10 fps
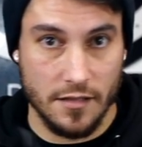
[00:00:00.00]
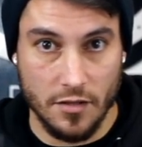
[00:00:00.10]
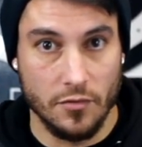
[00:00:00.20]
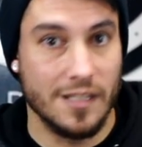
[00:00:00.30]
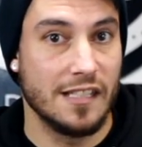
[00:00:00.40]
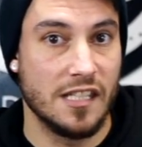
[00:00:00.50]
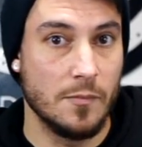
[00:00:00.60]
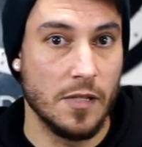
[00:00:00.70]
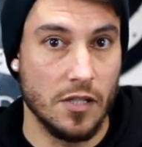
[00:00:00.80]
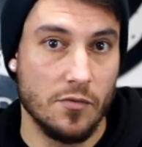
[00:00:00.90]
you know,
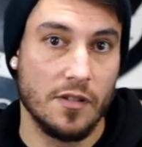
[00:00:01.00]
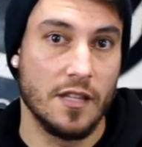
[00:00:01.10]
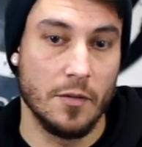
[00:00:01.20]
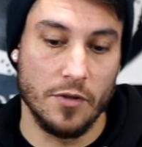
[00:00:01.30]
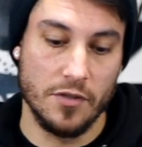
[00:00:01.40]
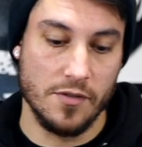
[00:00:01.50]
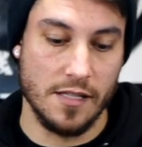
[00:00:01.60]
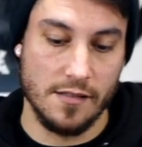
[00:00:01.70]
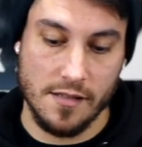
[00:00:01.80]
ETPU that they were using.